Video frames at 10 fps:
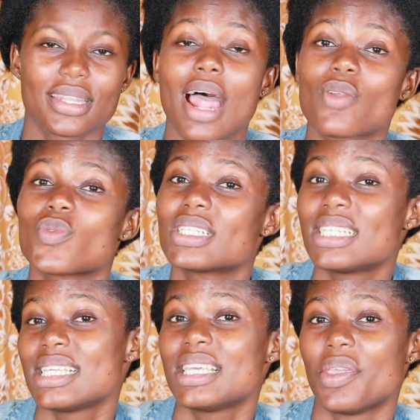Now, no,
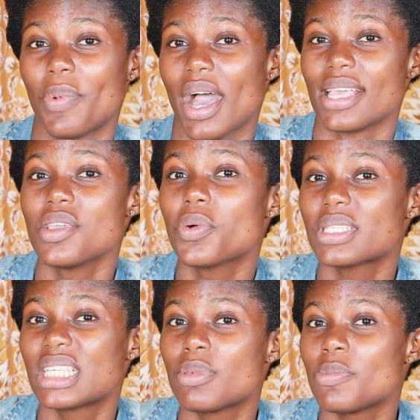did ye pa? You
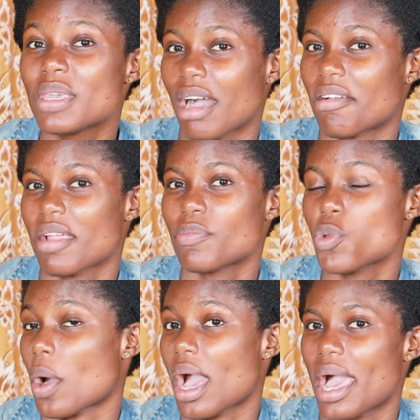could see me a crab
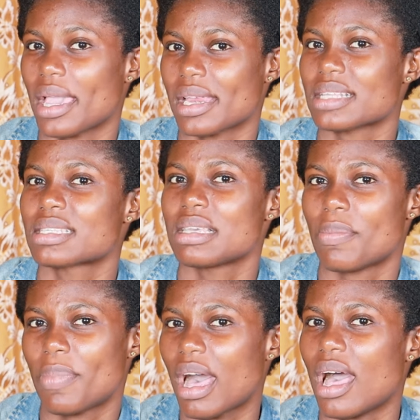your kind, and I say,
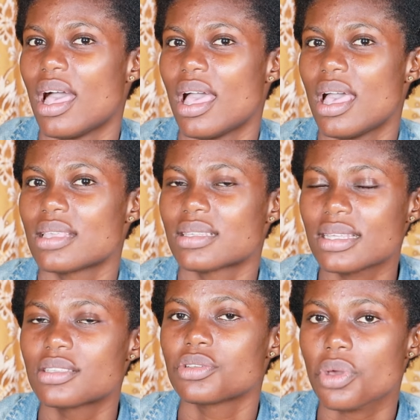Ye ba,
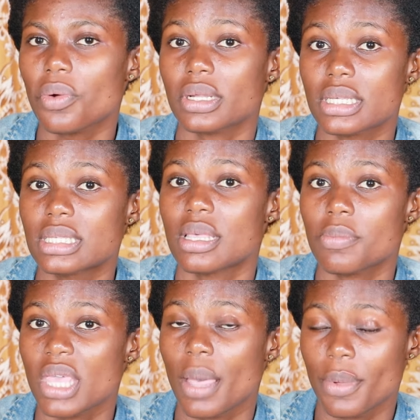Celestine Donkor and
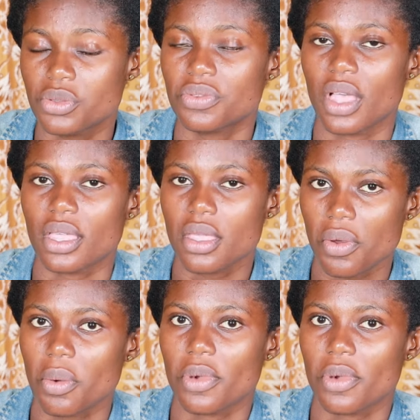send me a bit to